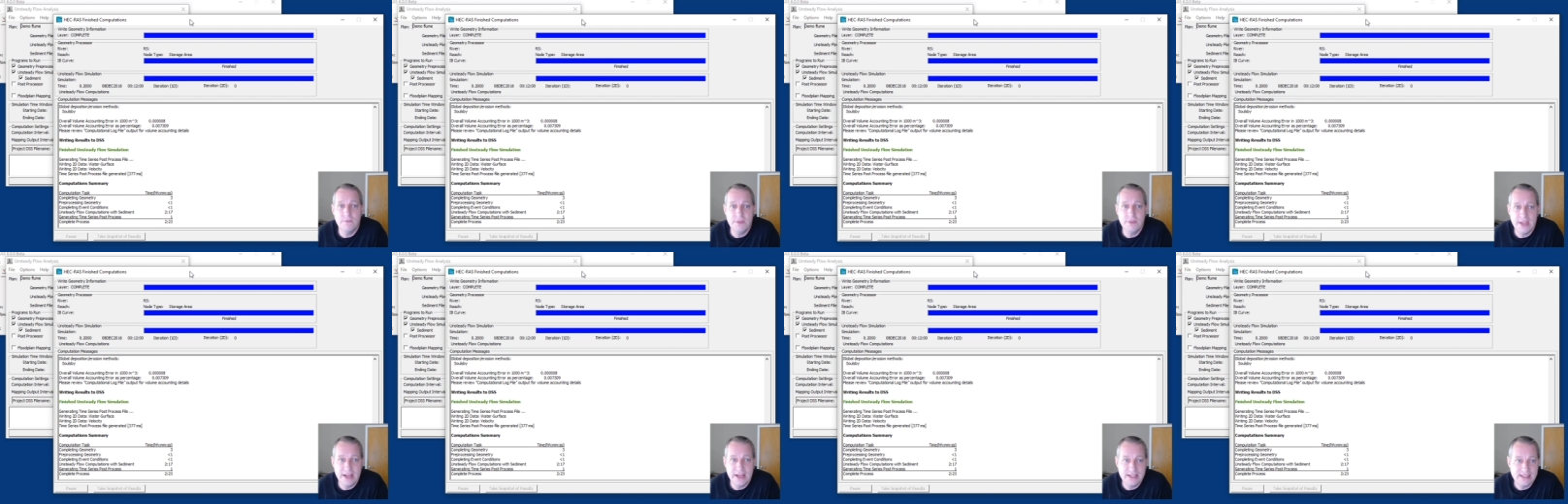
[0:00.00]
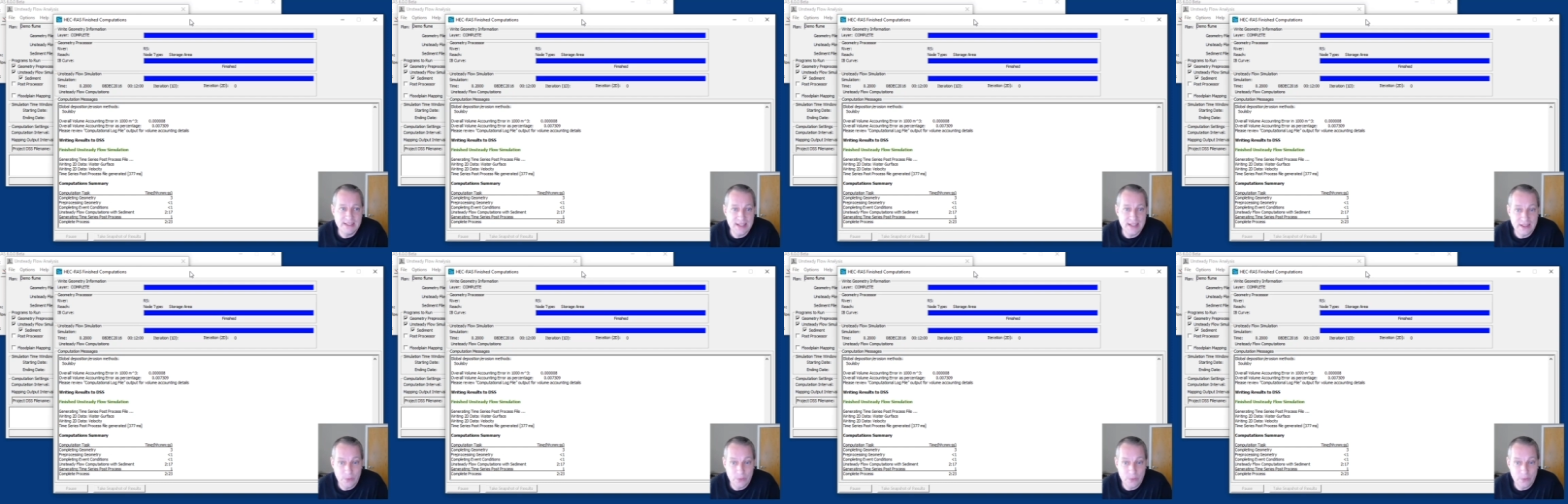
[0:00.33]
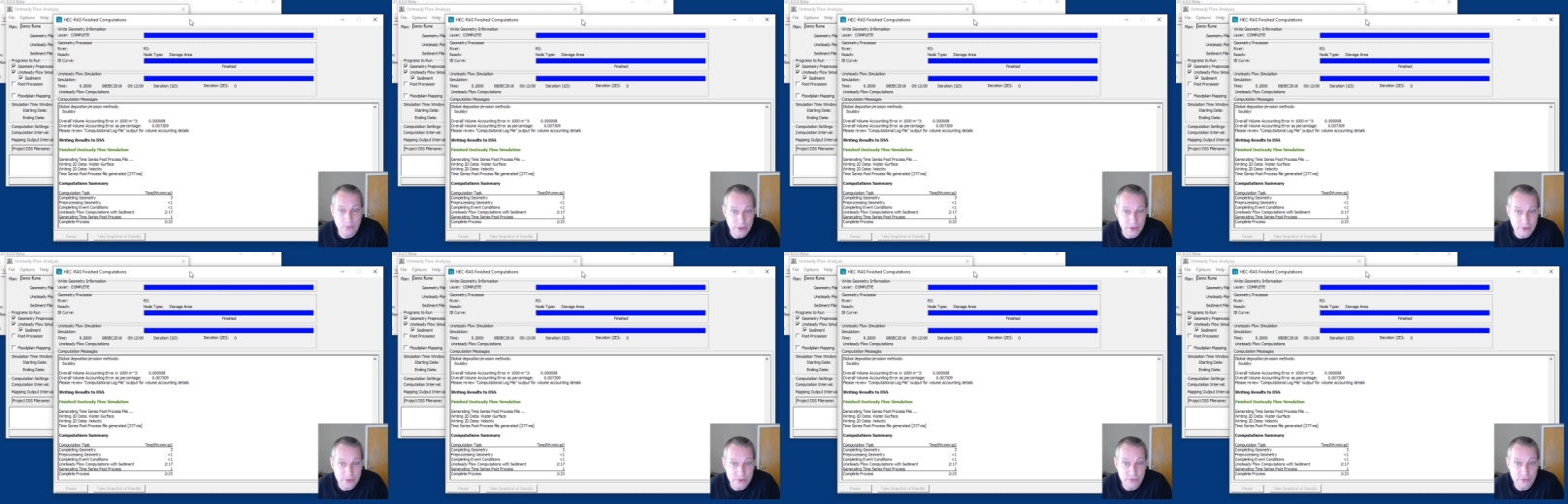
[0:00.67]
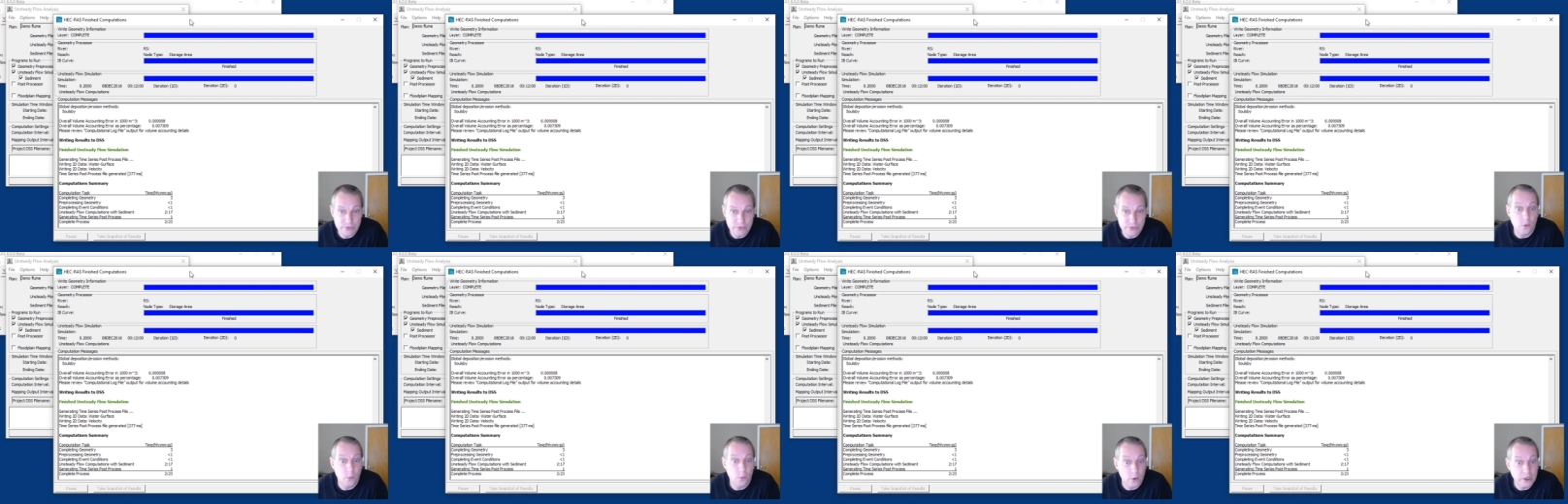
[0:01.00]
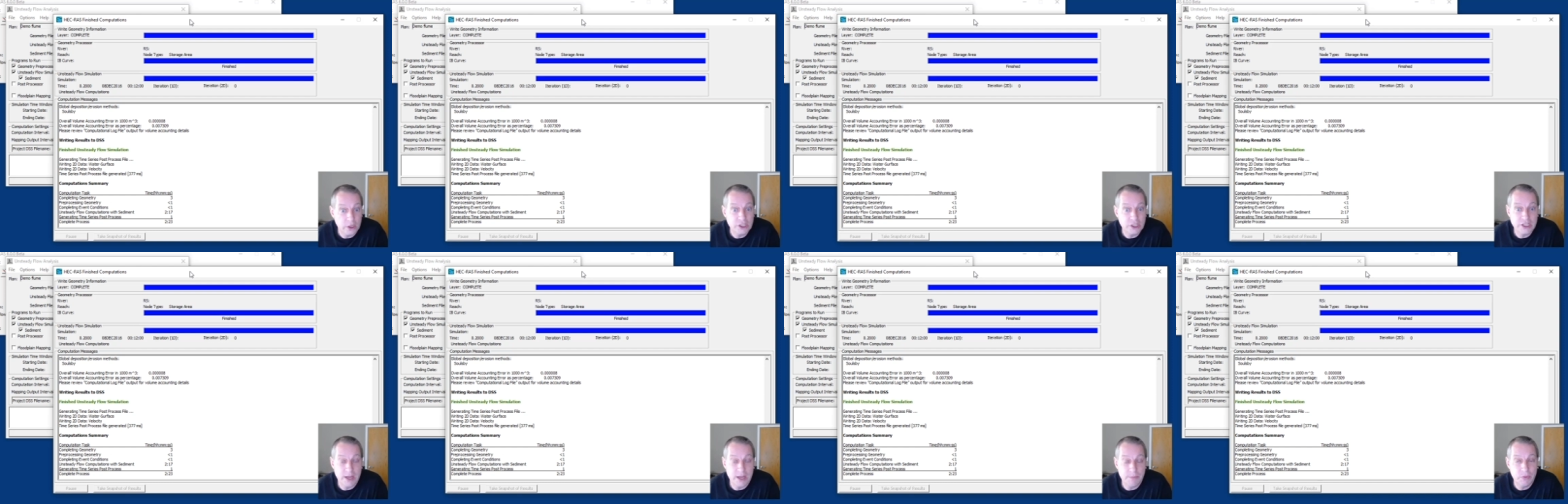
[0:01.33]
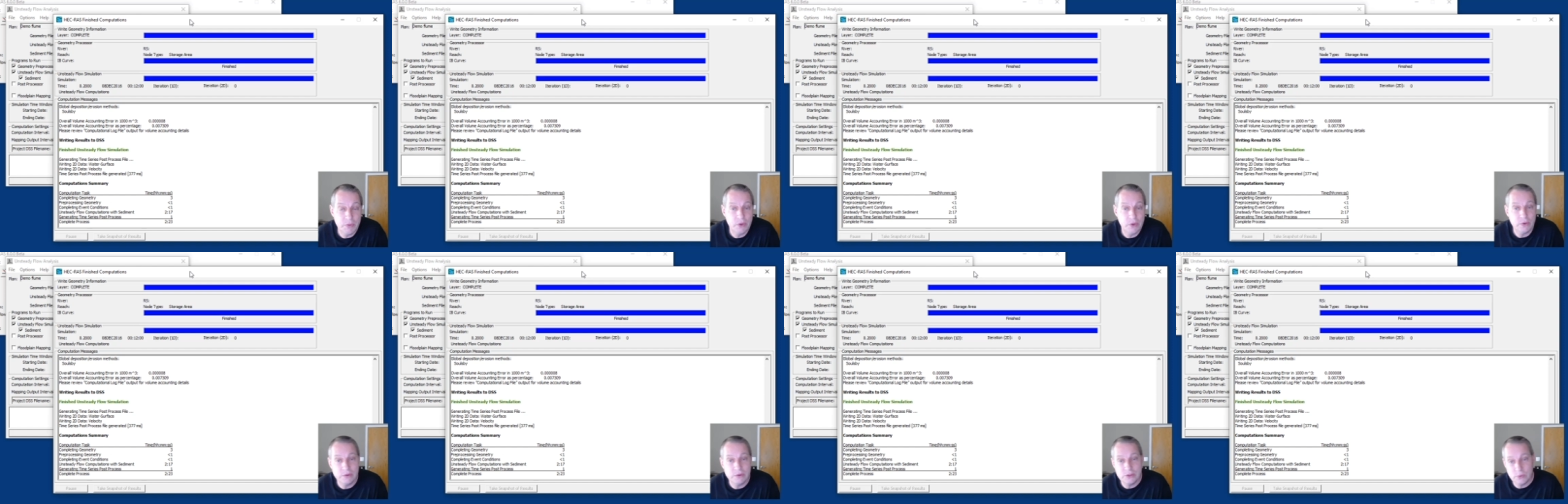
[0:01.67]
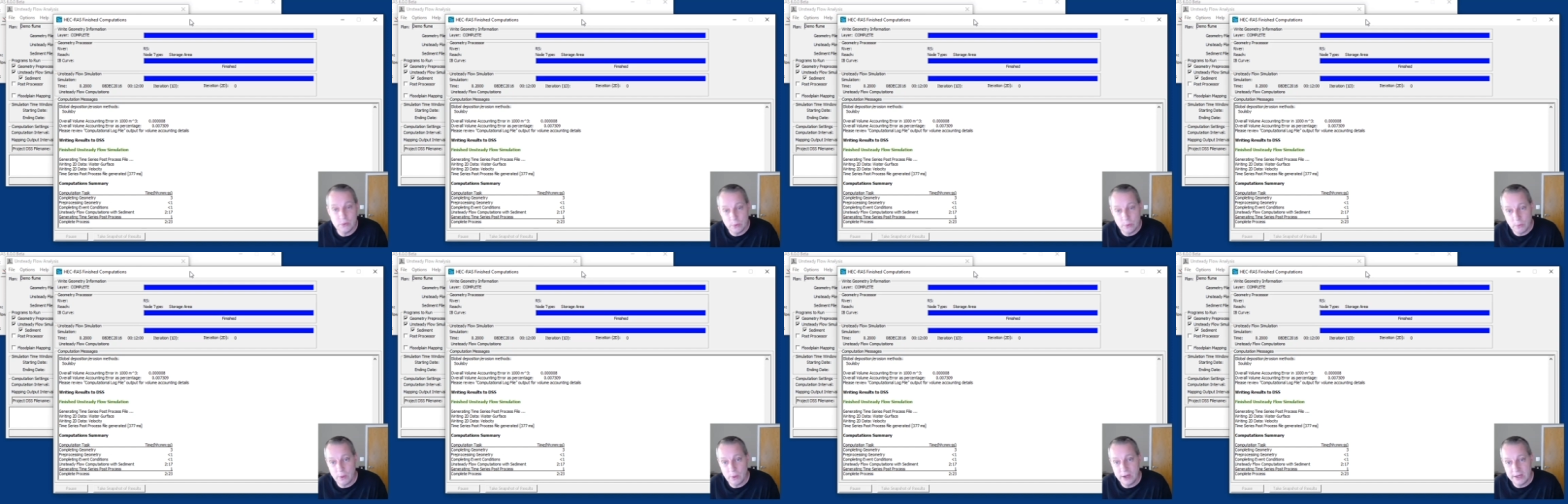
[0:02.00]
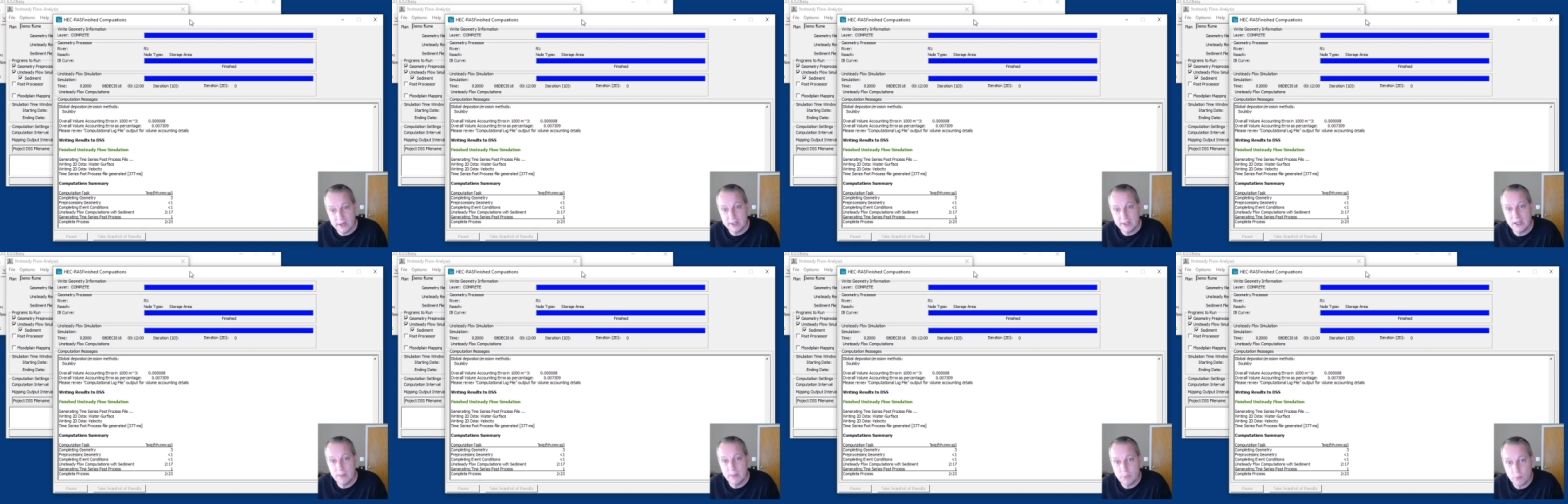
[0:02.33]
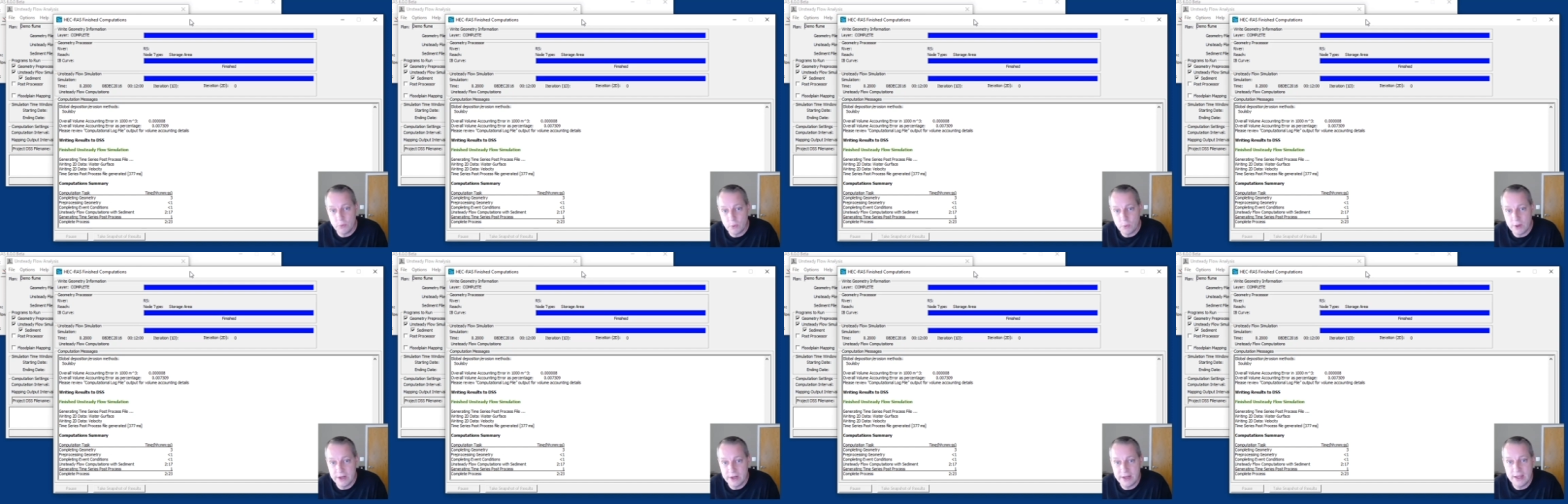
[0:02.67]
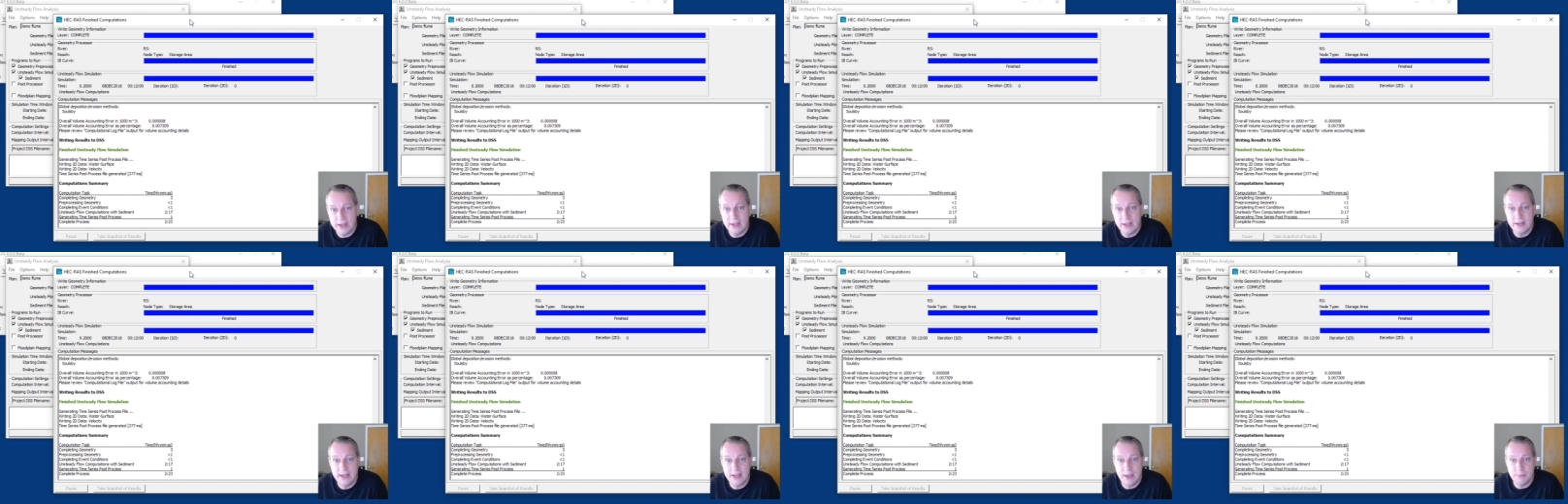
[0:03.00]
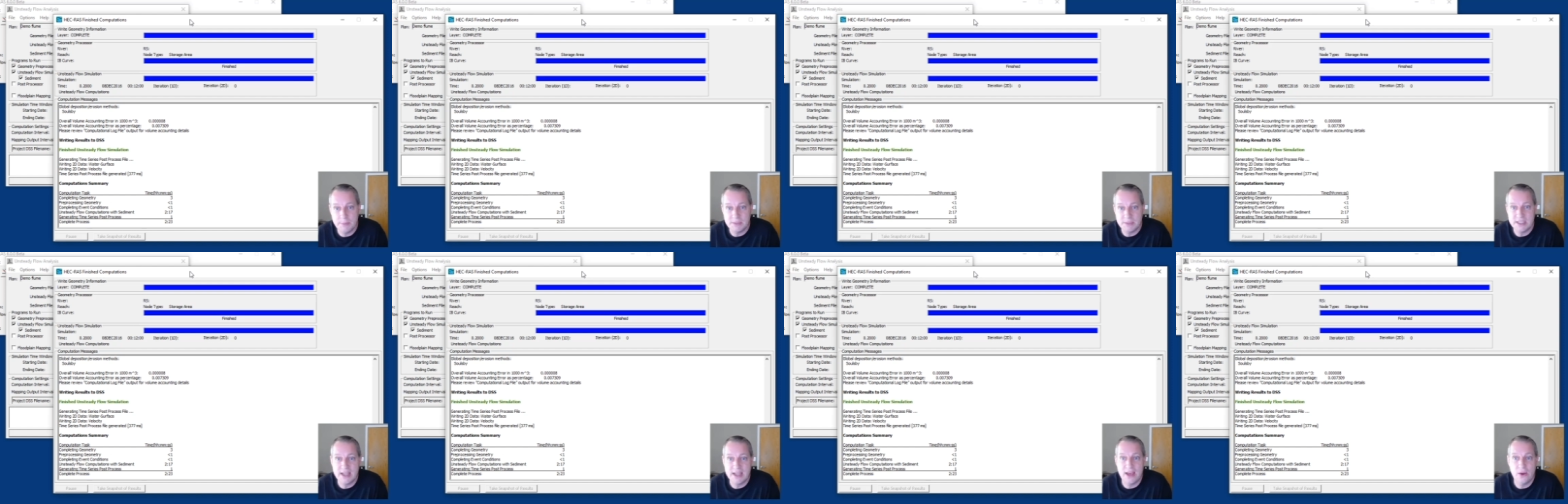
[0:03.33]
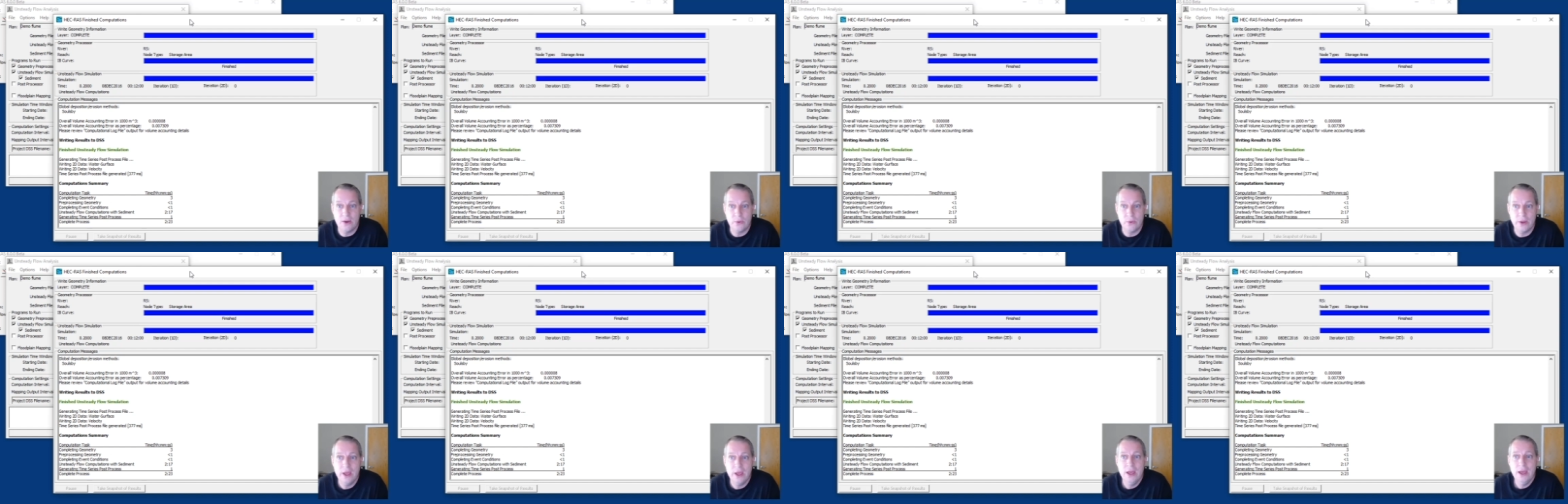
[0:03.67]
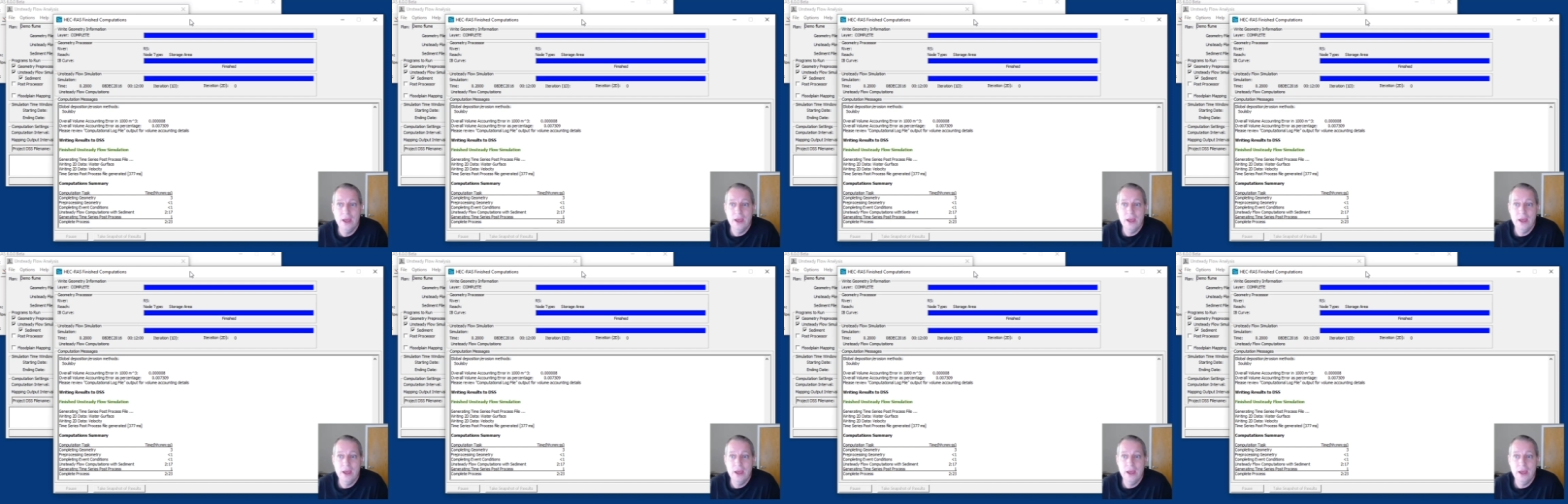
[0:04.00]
data set that we use for a workshop though, so we wanted to keep the run times down.